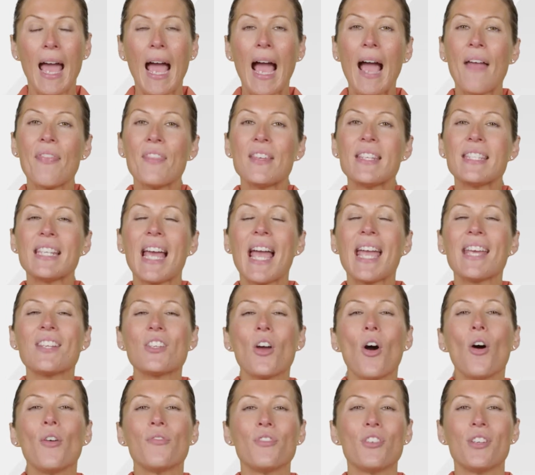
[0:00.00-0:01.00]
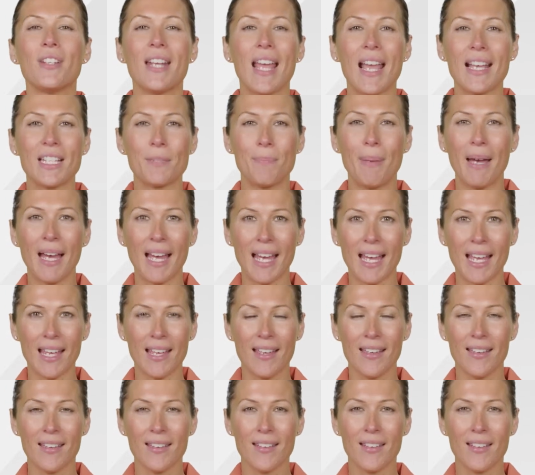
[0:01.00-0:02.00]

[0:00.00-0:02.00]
and the date of your next pay.